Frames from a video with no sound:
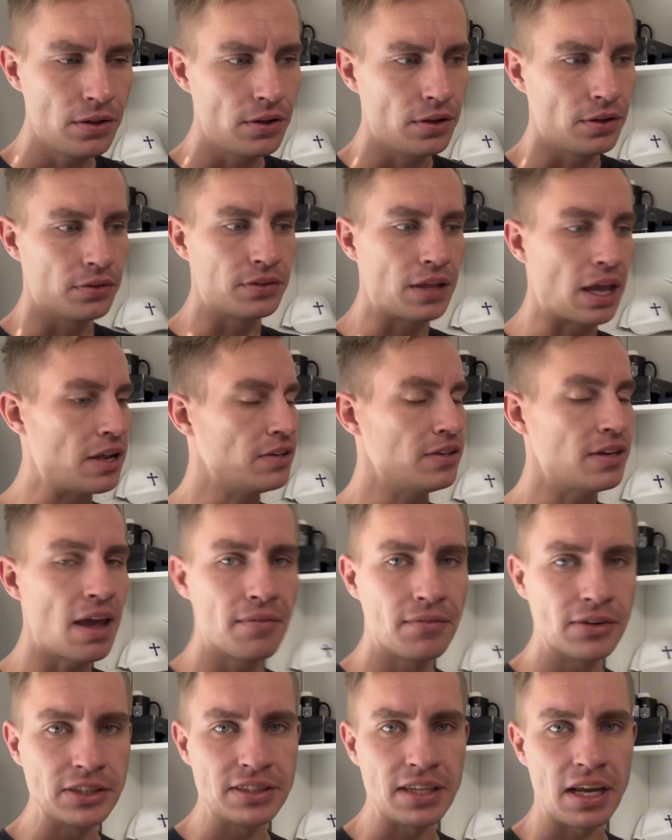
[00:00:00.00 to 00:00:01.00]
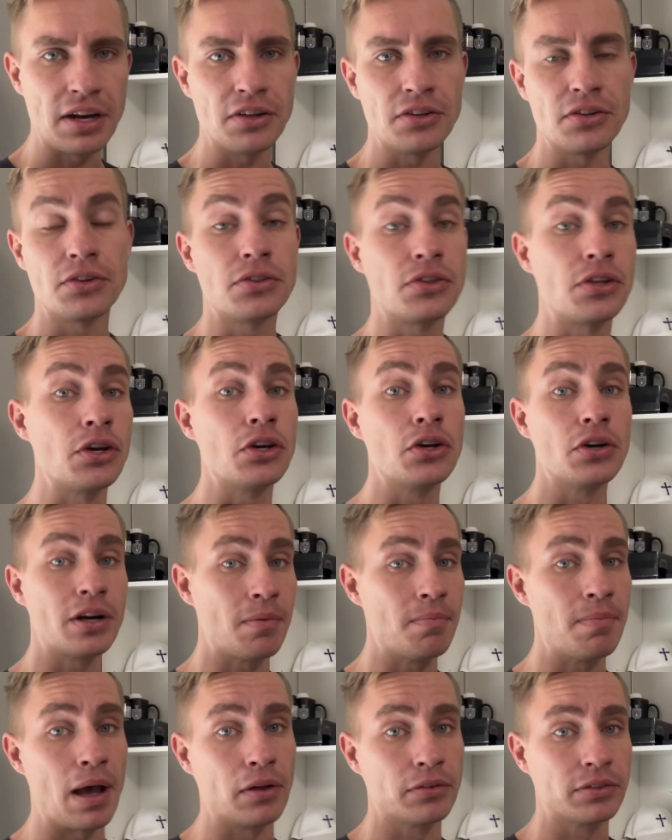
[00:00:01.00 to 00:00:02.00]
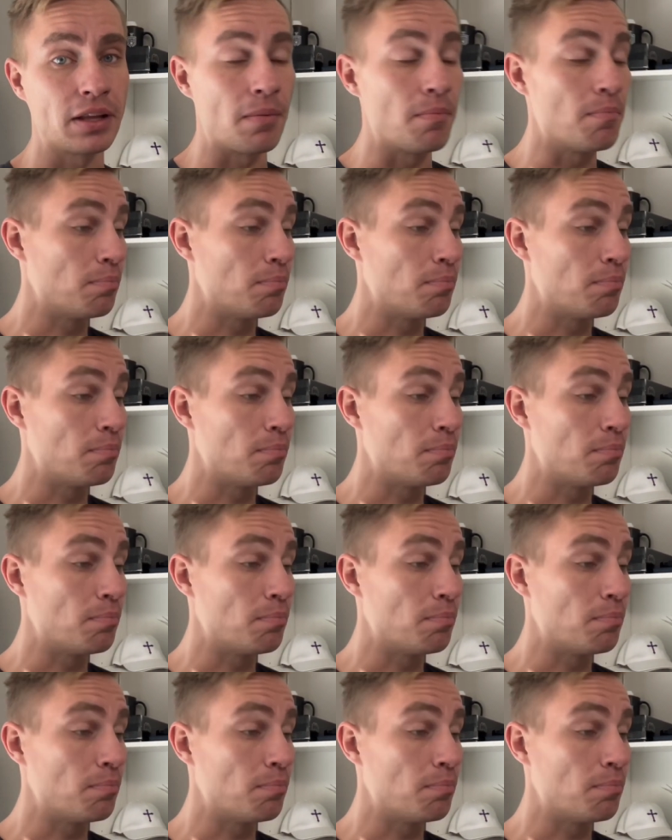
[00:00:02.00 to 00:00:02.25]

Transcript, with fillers: They never said anything good about them.